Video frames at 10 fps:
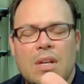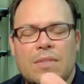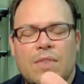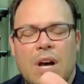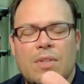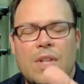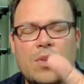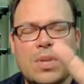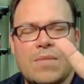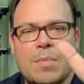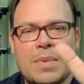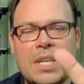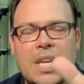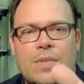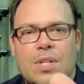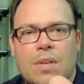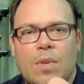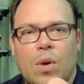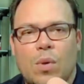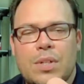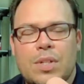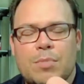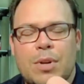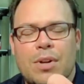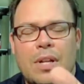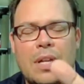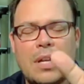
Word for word: Father, that you give them gifts of the Holy Spirit.